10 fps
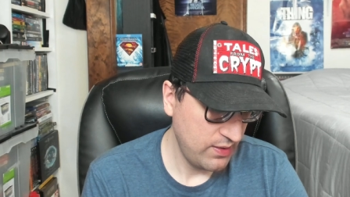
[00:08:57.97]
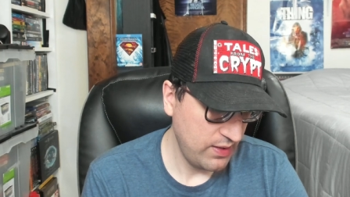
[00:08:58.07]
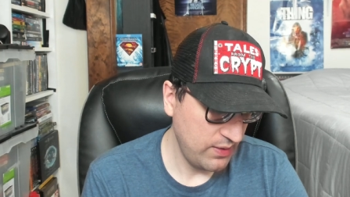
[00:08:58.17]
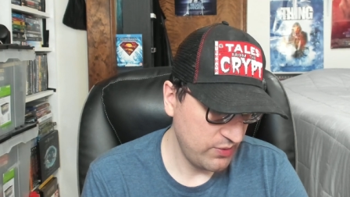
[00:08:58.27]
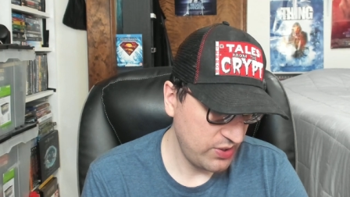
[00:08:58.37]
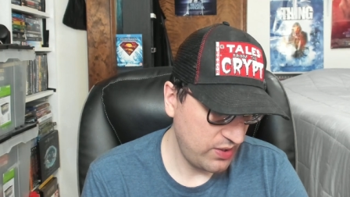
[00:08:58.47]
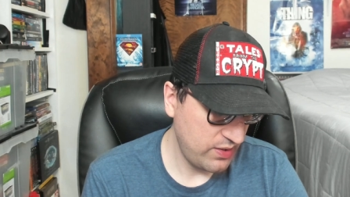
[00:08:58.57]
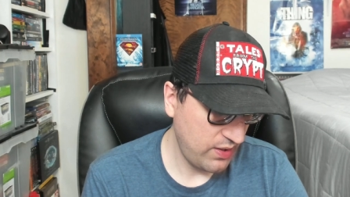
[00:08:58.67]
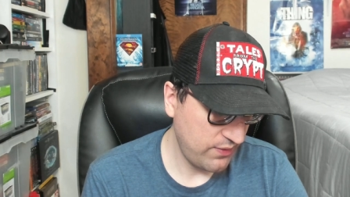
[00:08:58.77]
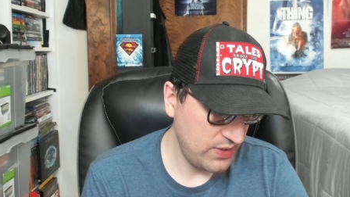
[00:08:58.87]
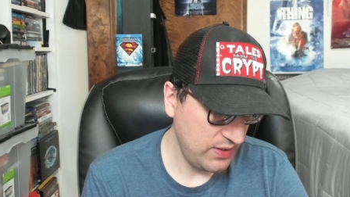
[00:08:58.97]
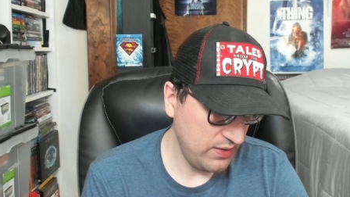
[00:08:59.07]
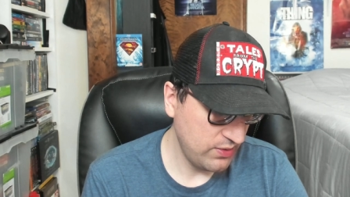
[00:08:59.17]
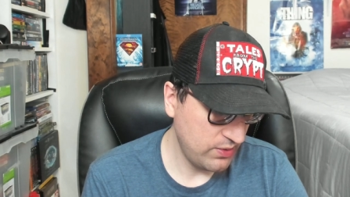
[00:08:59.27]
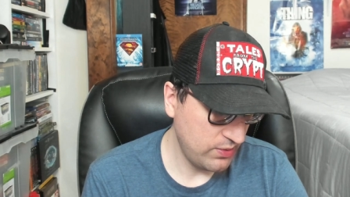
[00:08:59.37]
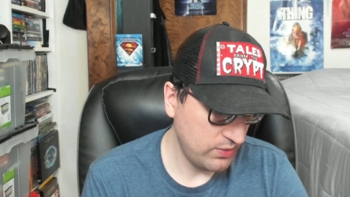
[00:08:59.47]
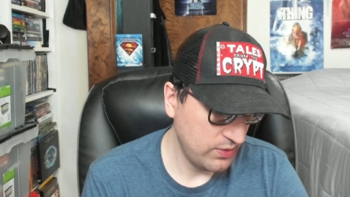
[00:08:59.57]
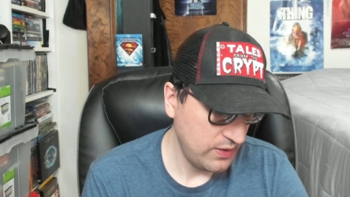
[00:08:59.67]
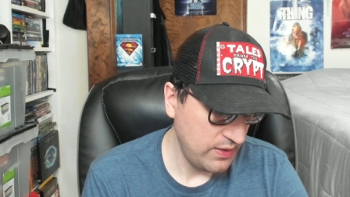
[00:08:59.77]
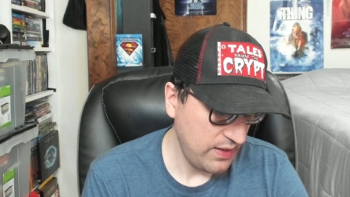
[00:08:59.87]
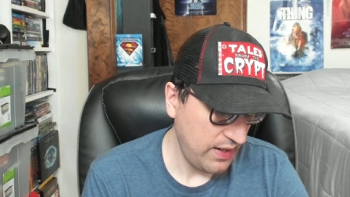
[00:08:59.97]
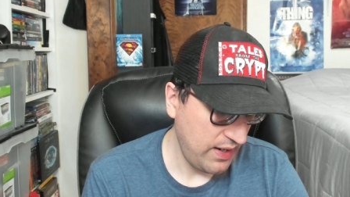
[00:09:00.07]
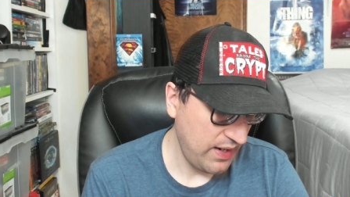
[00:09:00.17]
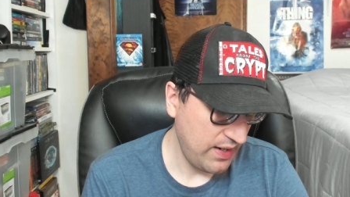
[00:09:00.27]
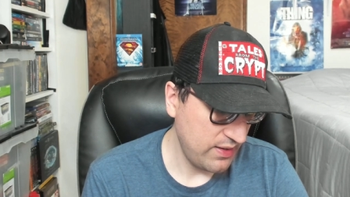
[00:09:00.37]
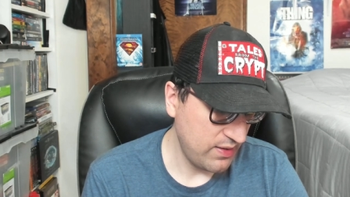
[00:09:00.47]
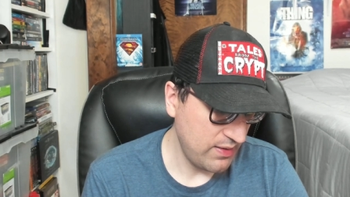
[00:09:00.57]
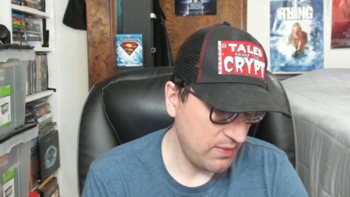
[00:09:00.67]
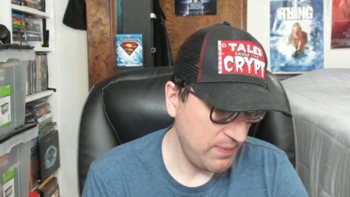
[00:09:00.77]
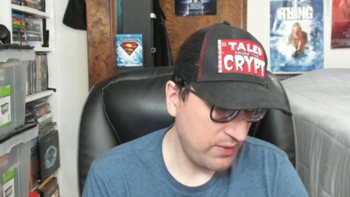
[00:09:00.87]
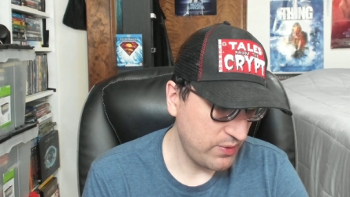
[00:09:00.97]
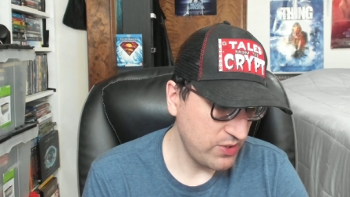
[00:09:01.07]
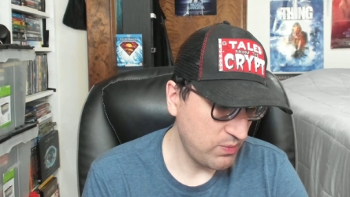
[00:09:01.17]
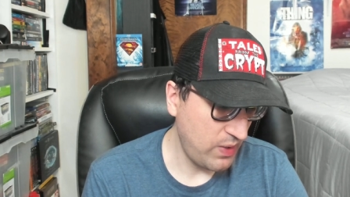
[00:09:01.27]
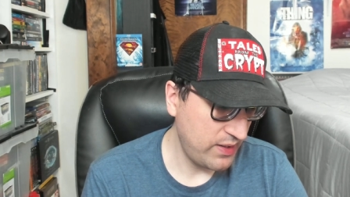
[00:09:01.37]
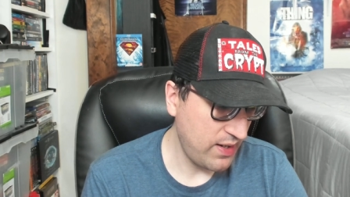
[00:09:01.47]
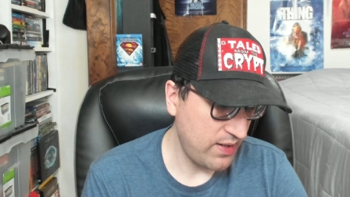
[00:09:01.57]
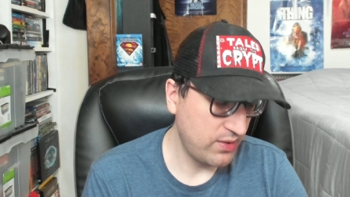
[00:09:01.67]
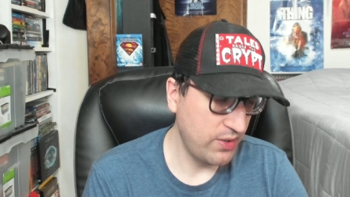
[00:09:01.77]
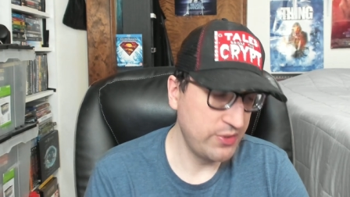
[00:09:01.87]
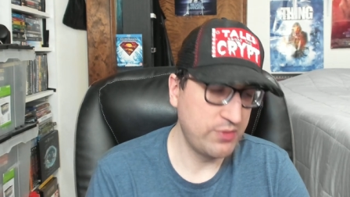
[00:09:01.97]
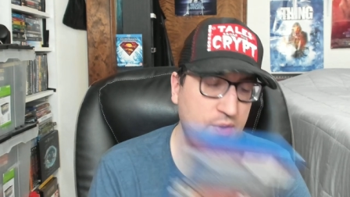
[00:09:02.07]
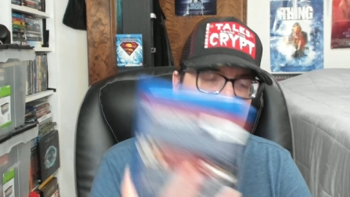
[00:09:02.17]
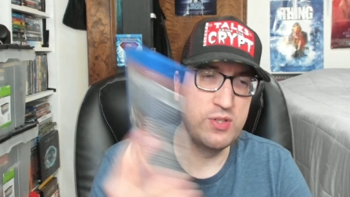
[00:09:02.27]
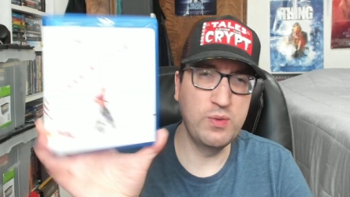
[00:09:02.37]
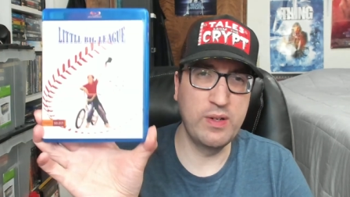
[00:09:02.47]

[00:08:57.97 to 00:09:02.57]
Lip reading: It was a good enough deal, and the main reason why I got it though is for the new